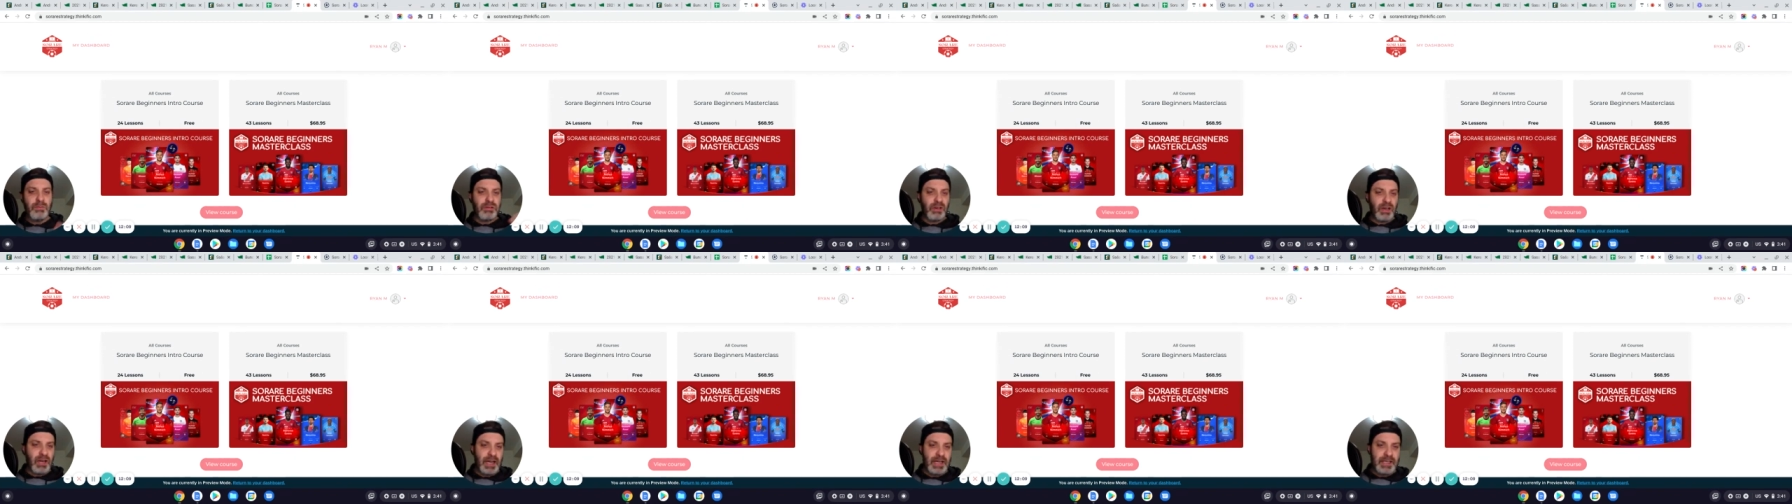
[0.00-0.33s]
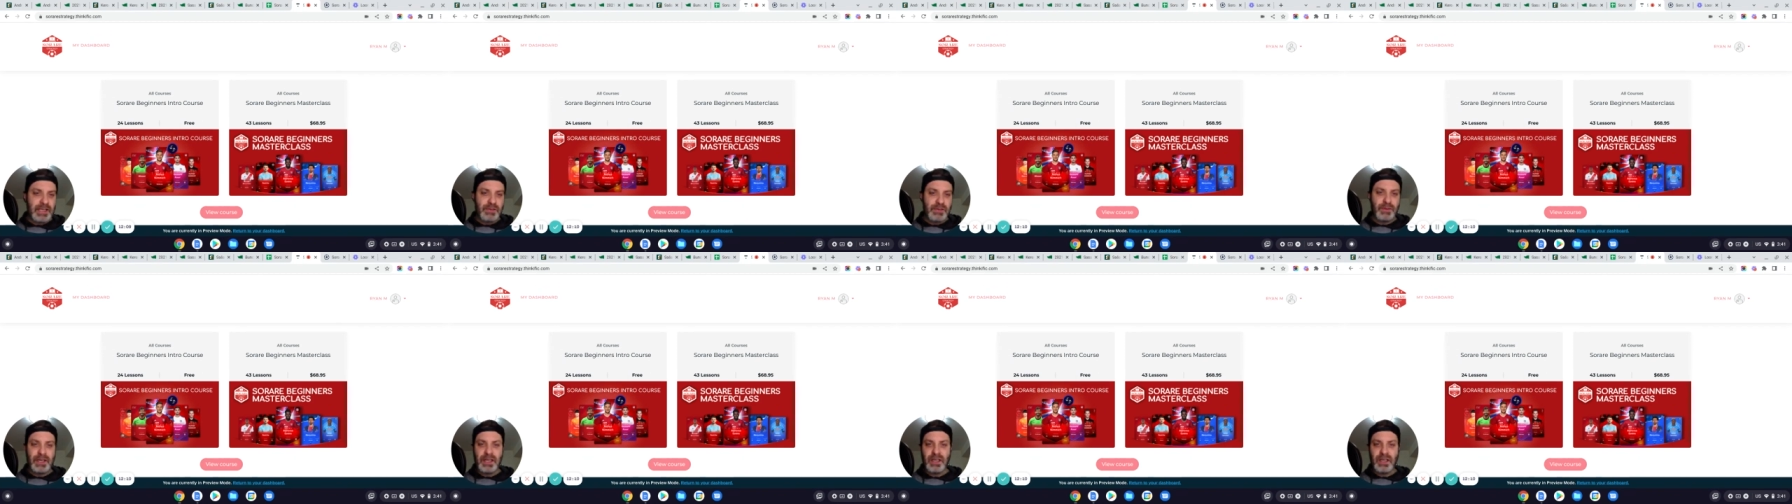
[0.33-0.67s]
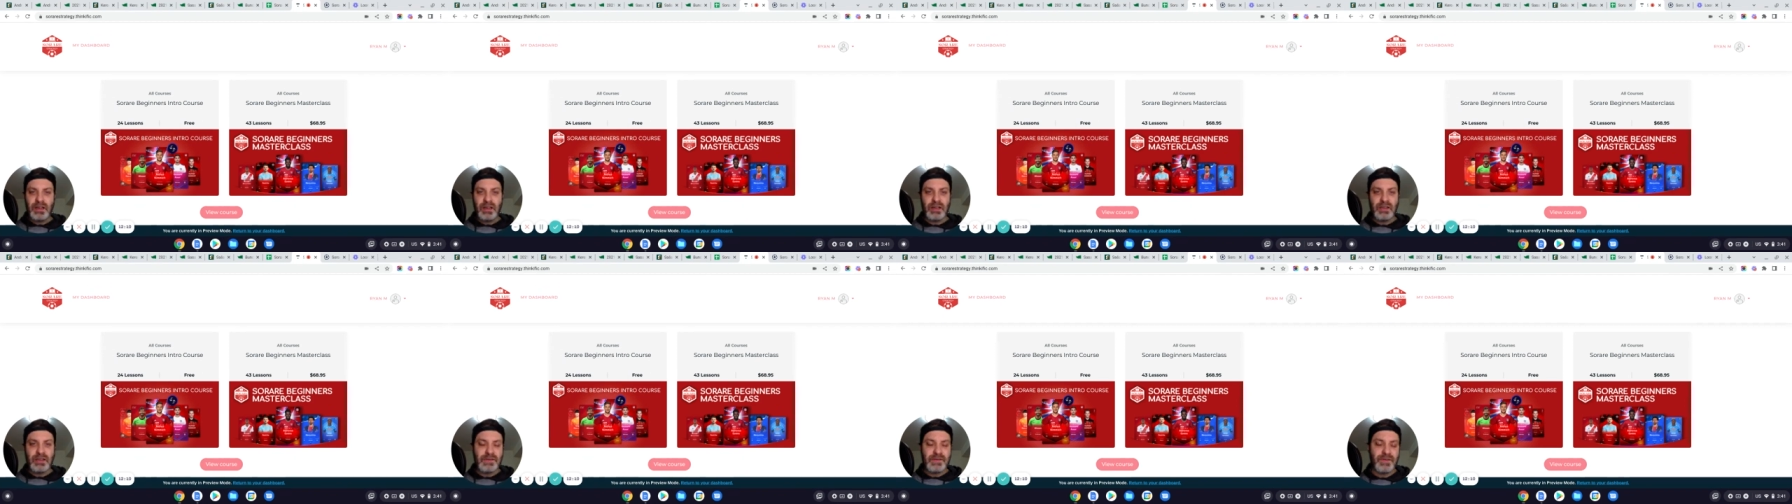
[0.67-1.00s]
prize
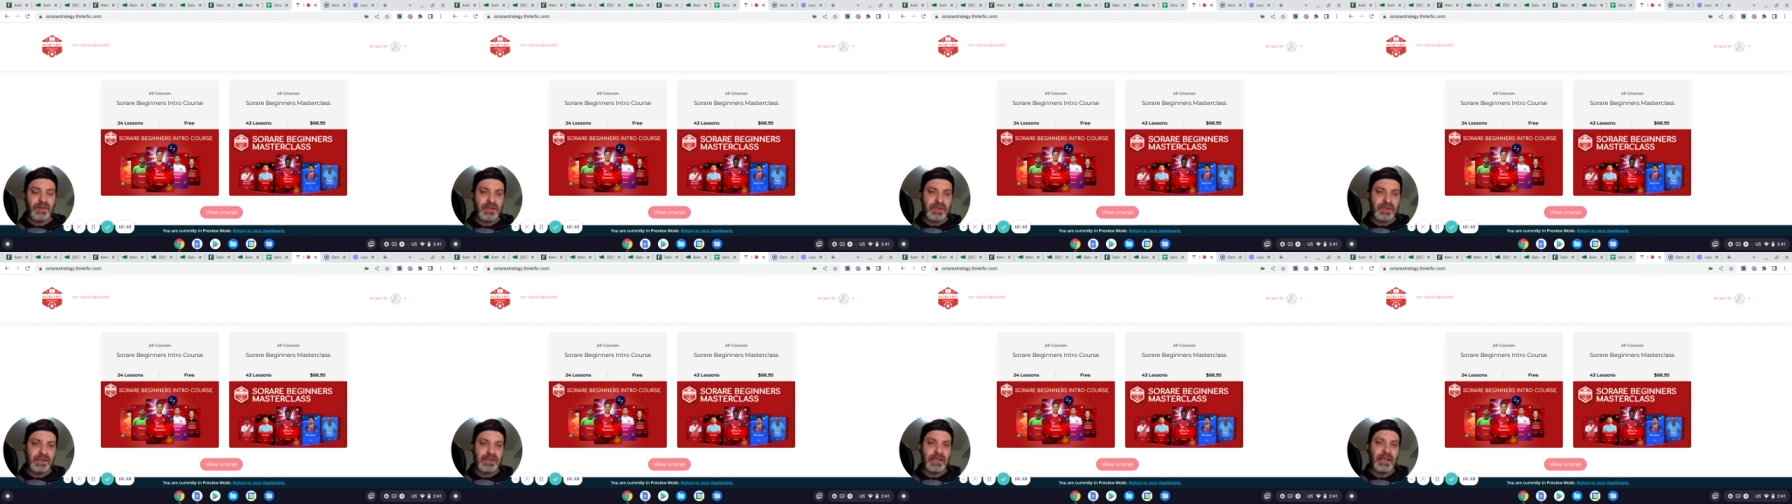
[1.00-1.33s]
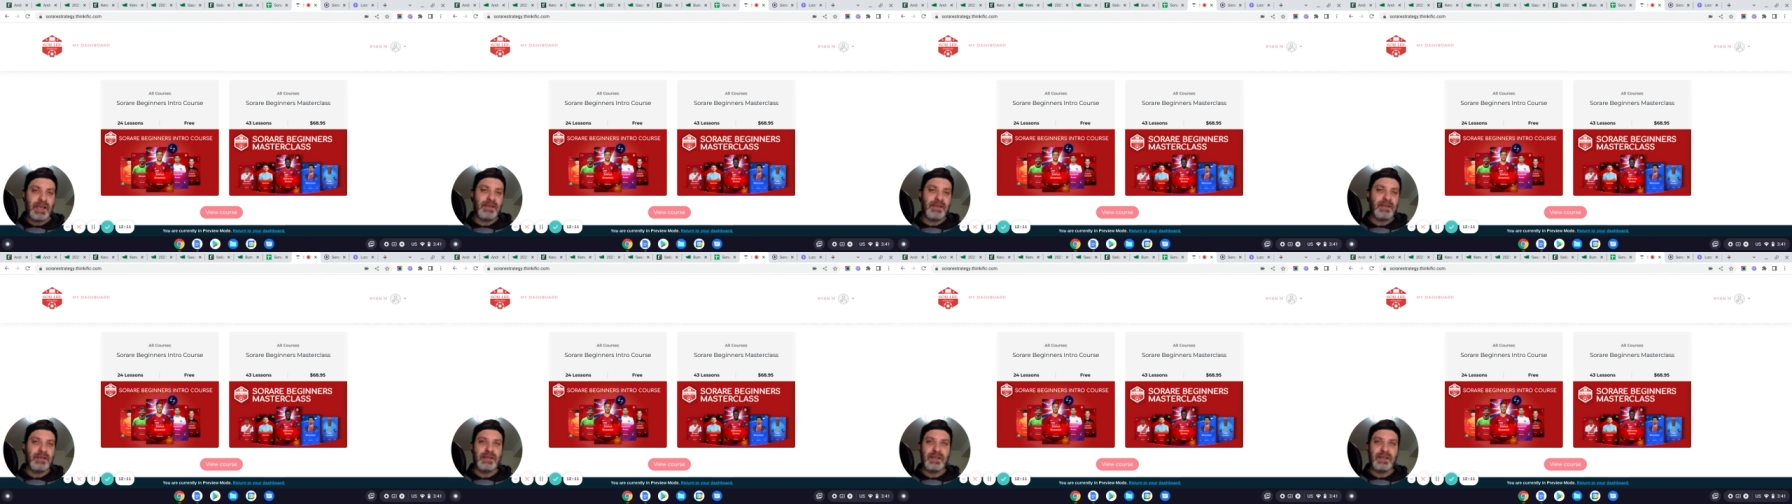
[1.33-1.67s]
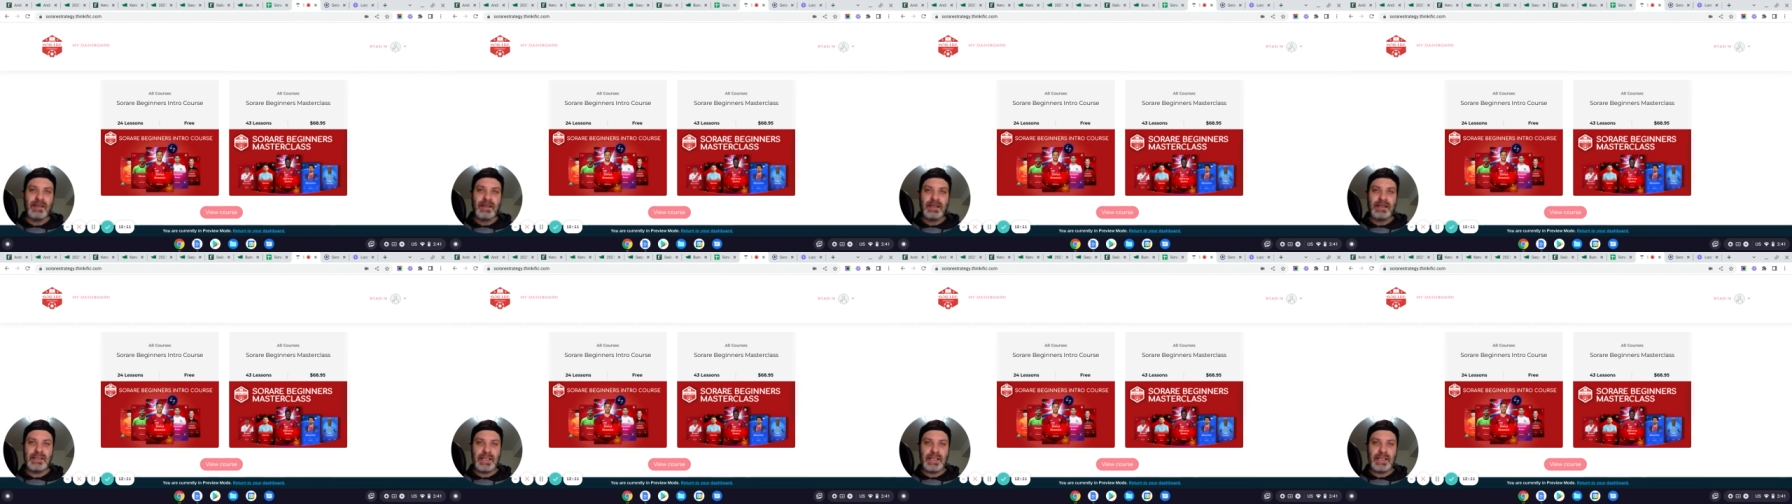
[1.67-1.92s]
winning cards versus others and